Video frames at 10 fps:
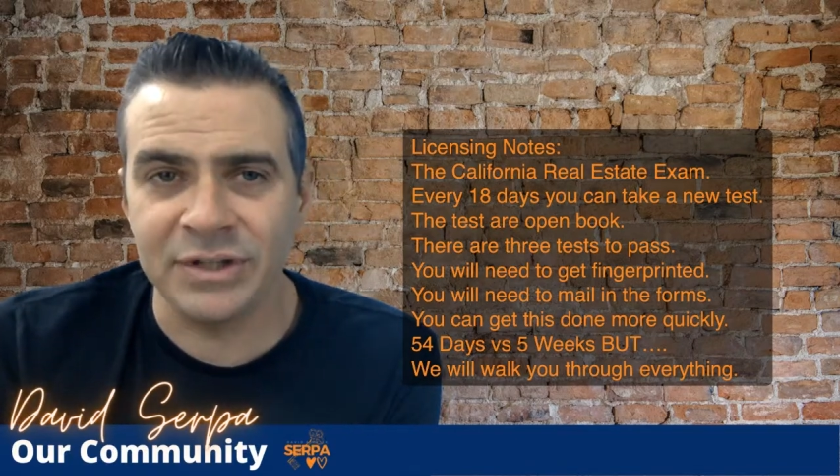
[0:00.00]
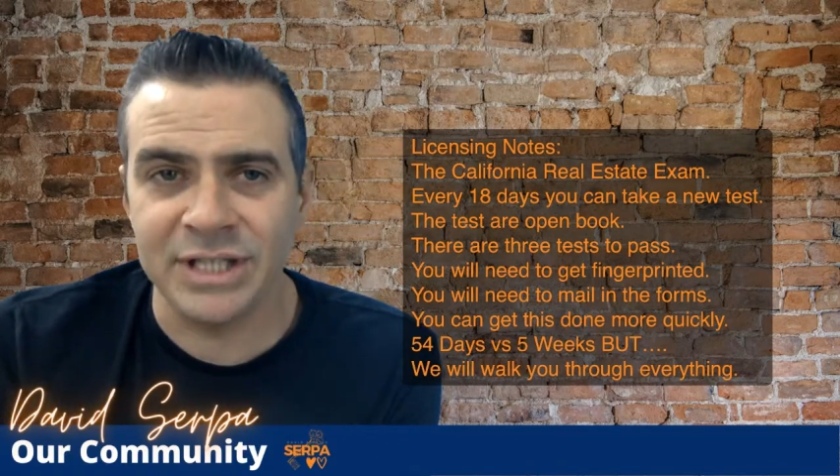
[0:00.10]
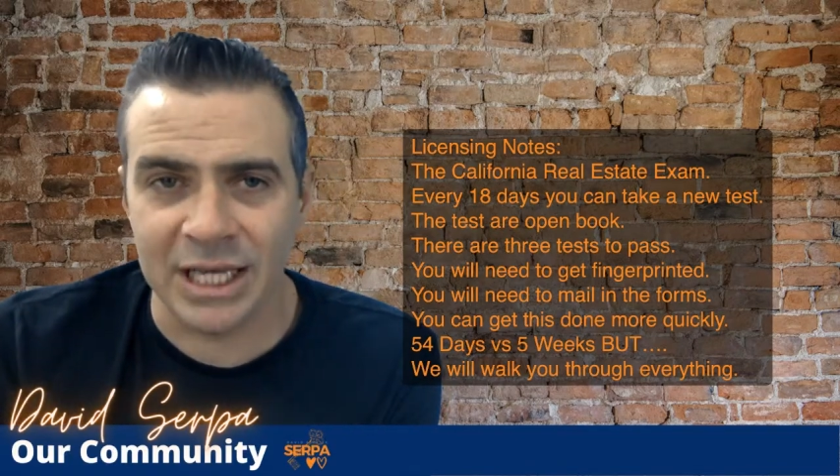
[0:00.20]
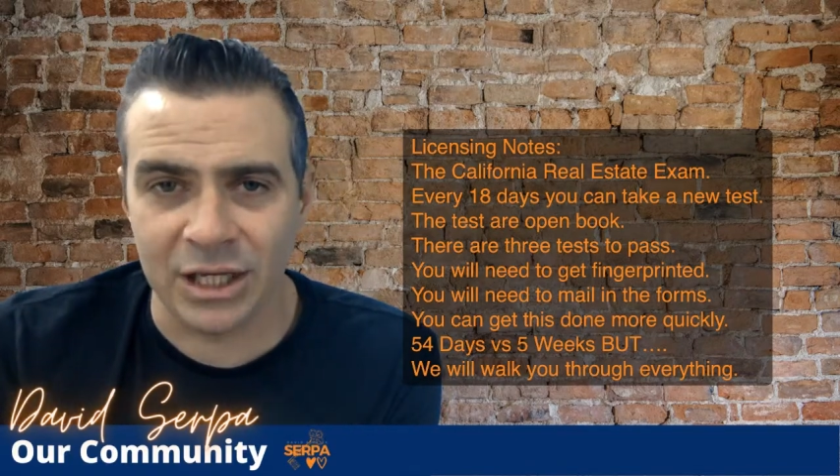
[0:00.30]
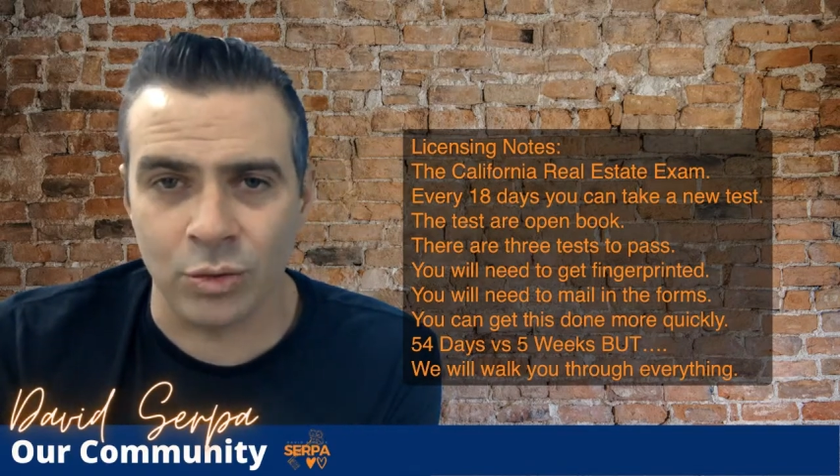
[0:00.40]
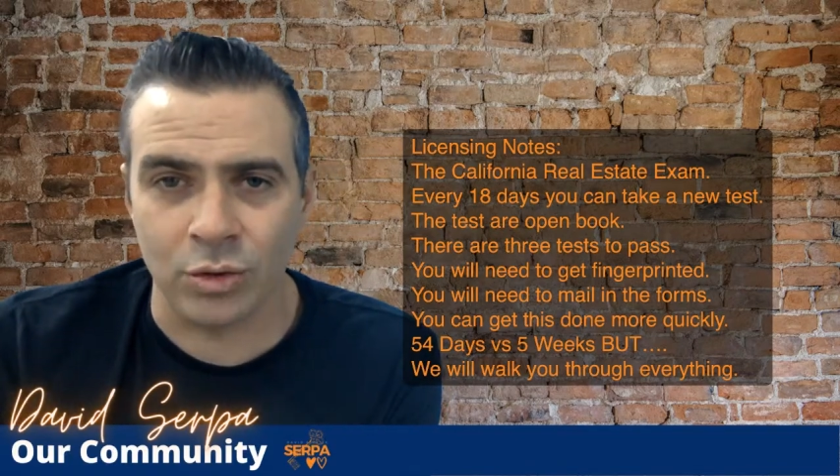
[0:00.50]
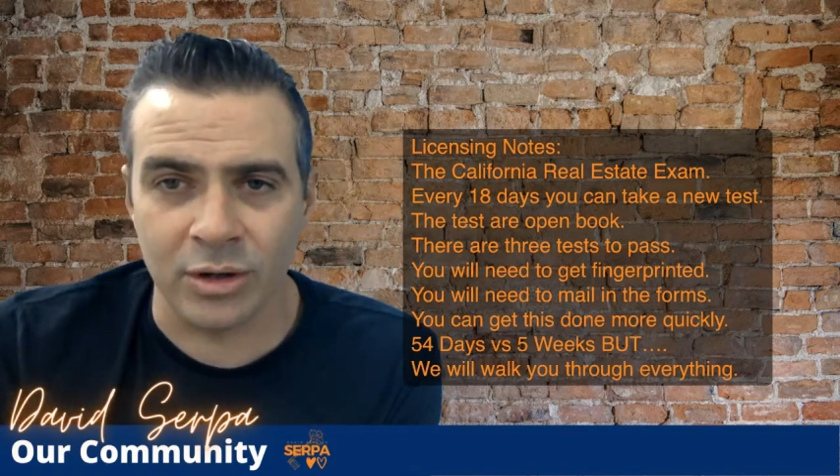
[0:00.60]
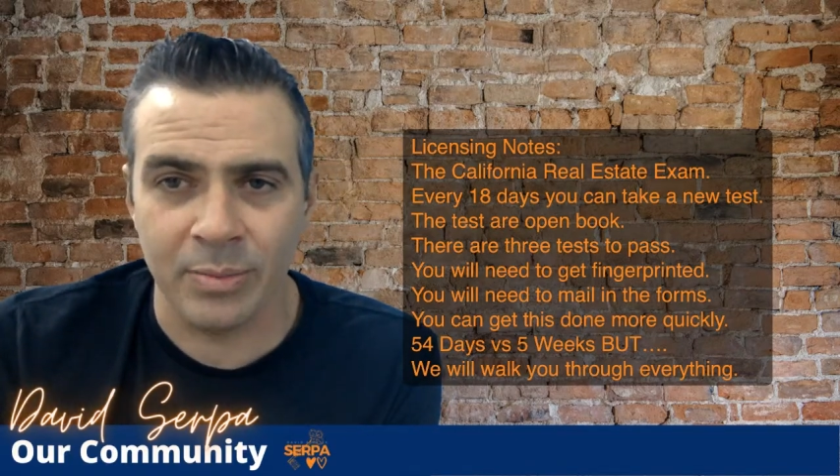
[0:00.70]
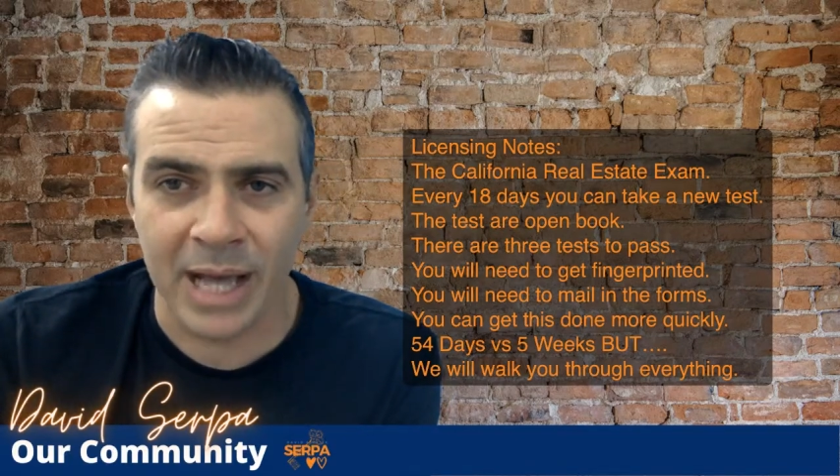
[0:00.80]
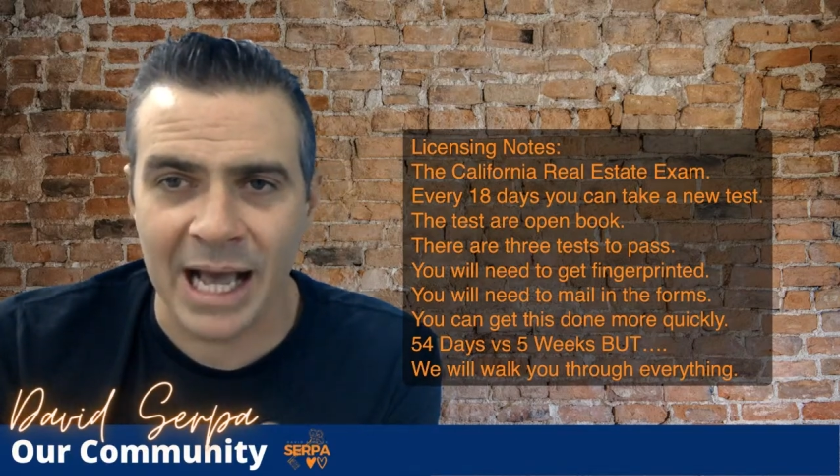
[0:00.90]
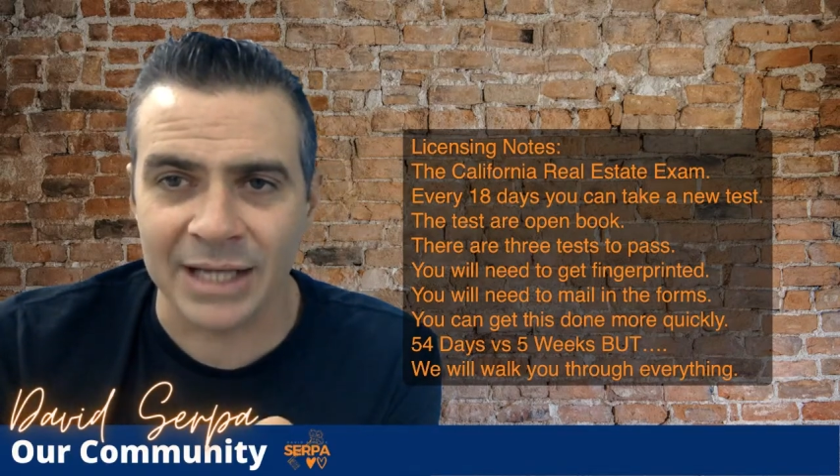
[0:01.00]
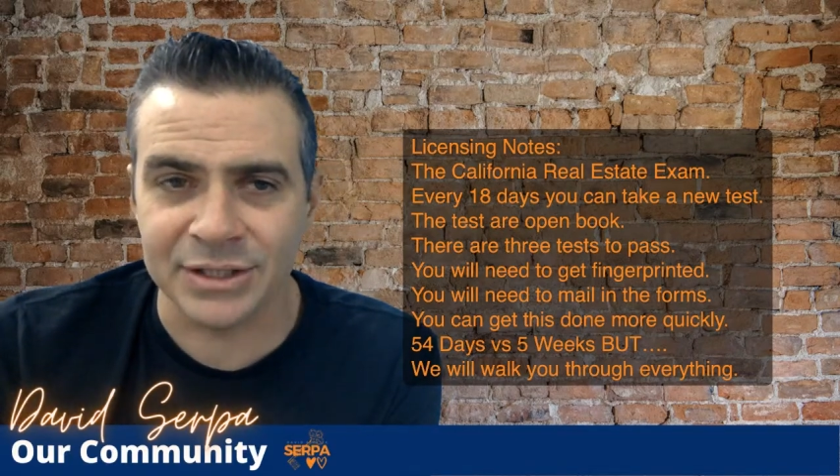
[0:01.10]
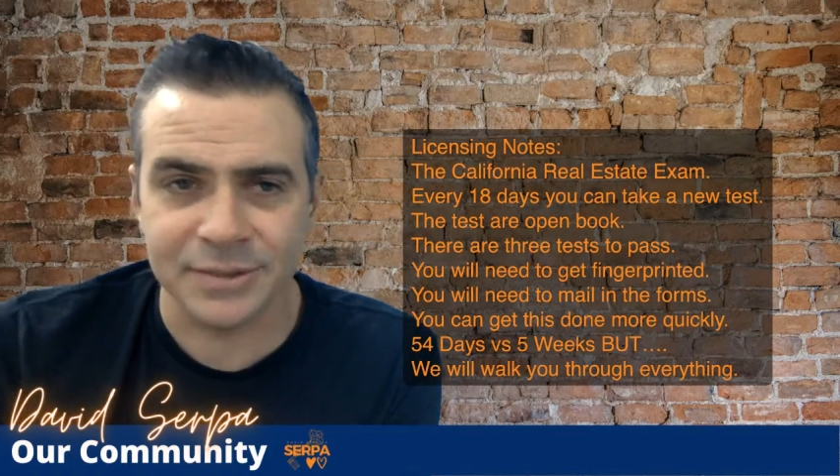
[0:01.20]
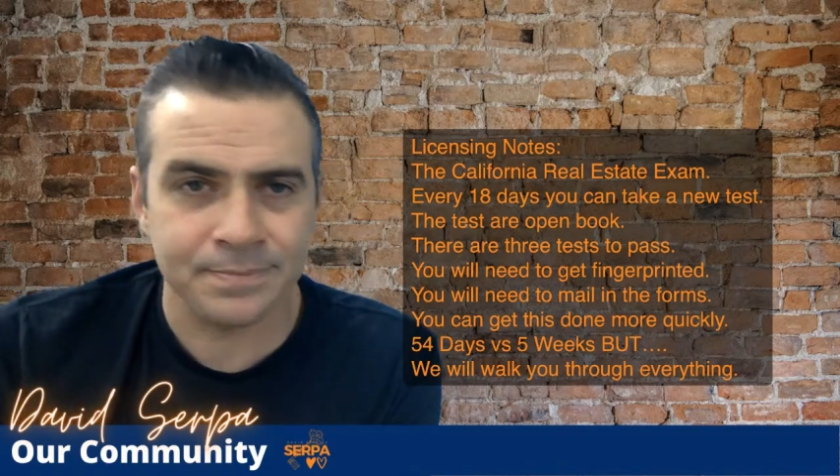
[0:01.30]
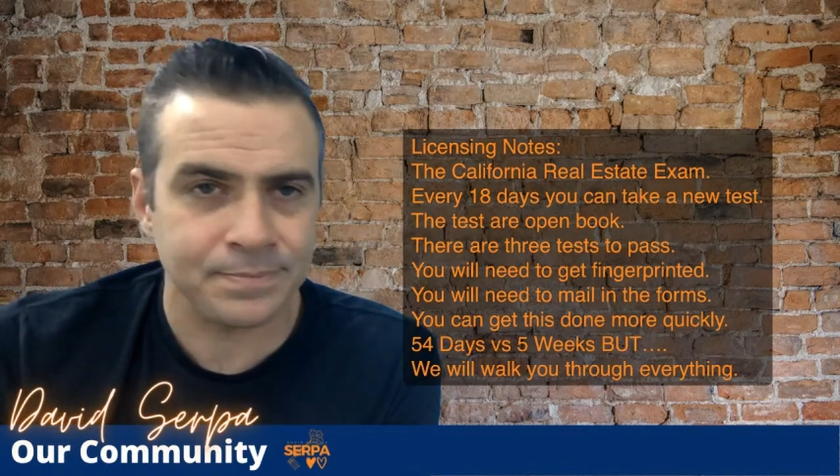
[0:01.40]
to take in order to
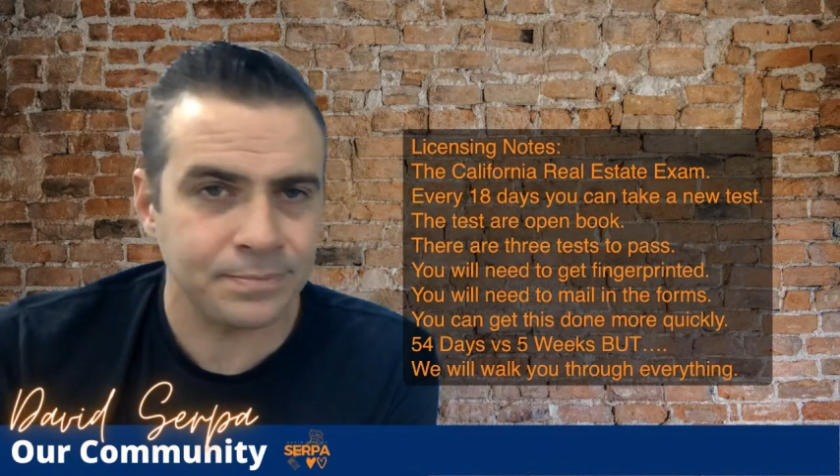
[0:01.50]
pass.